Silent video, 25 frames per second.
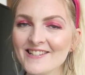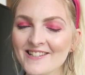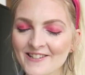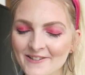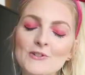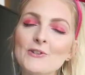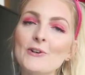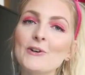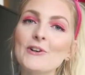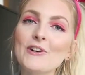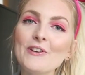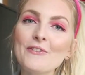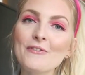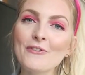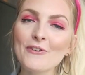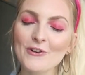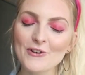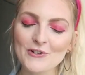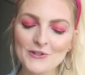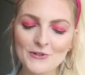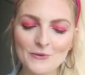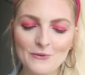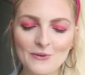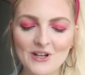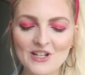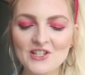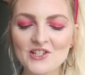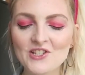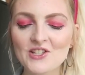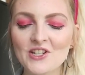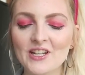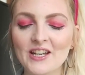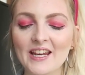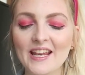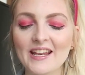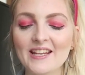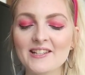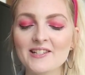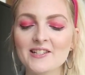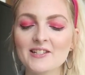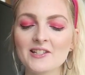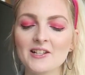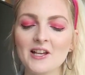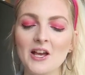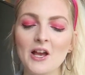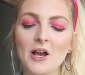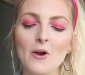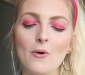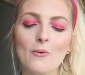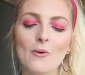So the first question is,
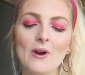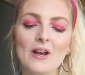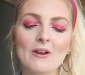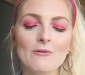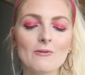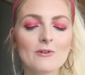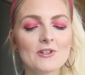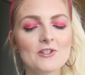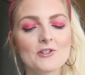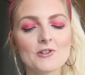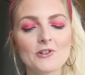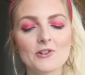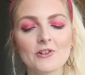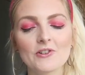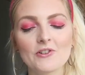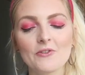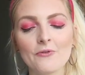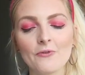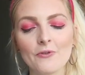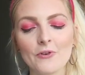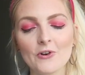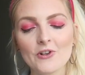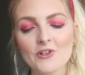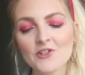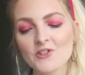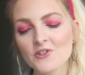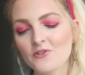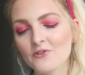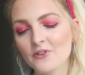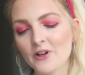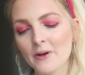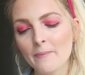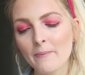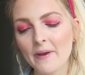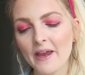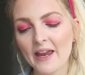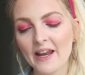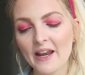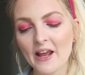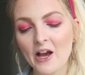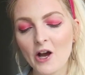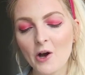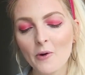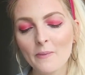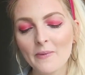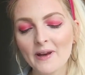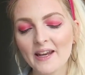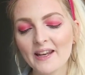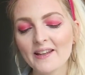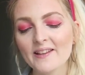when was your first trip and
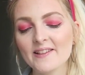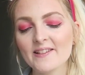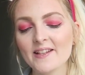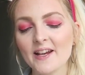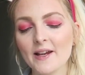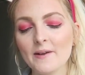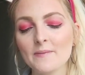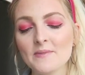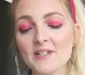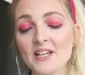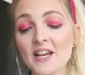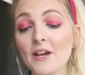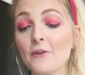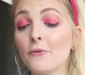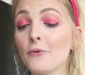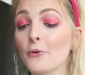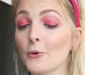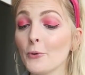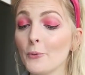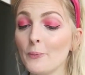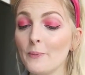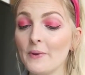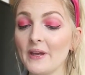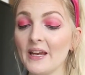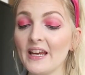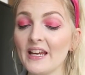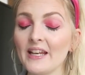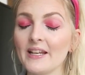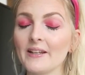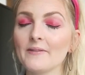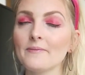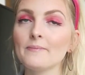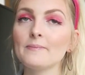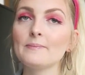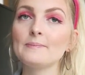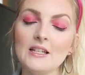how many times have you been?